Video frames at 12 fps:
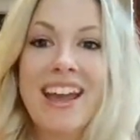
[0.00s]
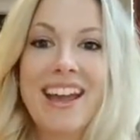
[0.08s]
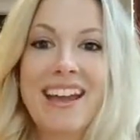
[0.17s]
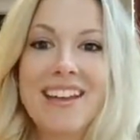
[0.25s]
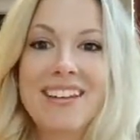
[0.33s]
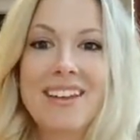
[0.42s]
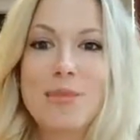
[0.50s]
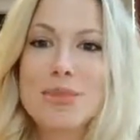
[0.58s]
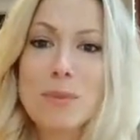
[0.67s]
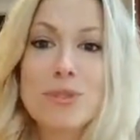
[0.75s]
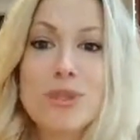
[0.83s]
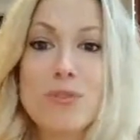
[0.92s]
and it was
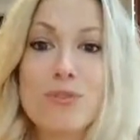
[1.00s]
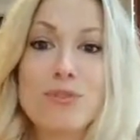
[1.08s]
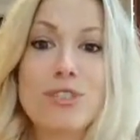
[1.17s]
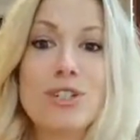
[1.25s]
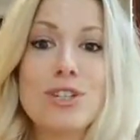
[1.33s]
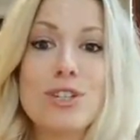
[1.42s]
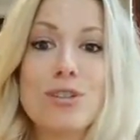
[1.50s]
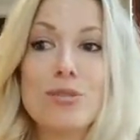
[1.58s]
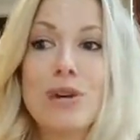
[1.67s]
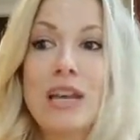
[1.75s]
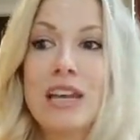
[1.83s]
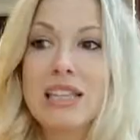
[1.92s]
episode 52,